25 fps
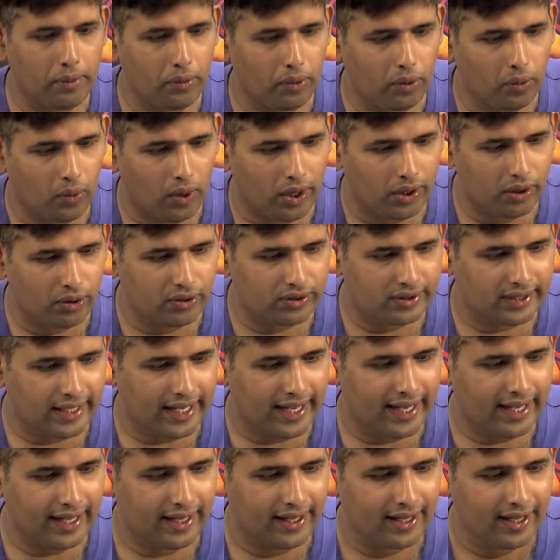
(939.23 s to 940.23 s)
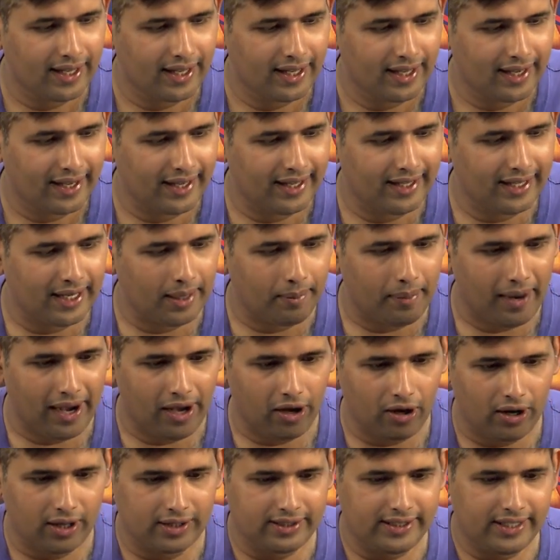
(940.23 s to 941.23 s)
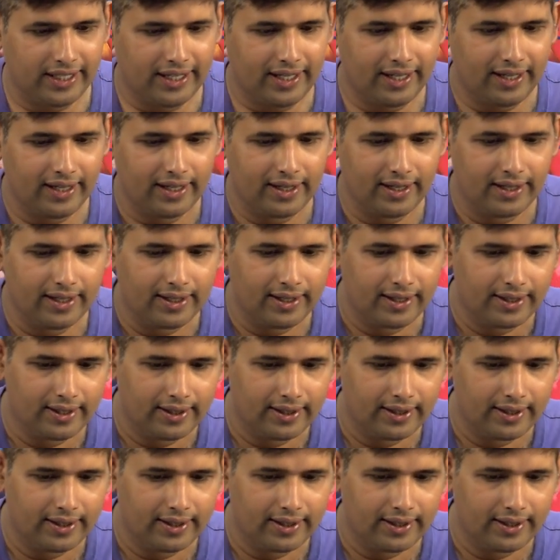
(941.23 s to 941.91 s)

would want to say in a biology.